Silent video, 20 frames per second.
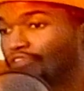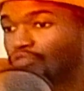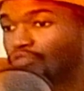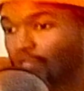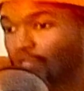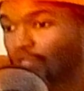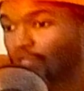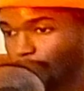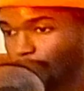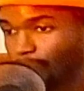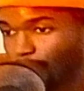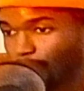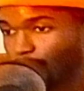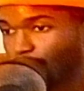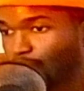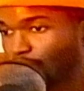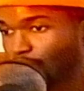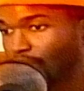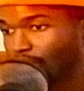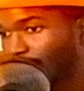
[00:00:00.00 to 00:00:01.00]
with
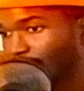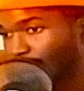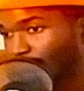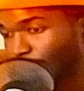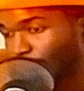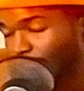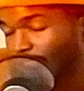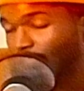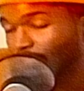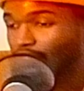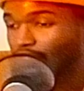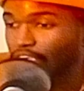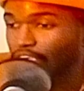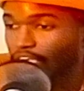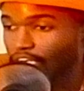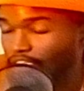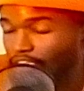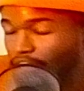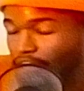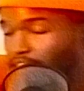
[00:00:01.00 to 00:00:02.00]
a political ad
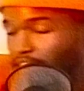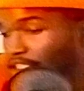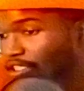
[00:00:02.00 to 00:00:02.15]
on it.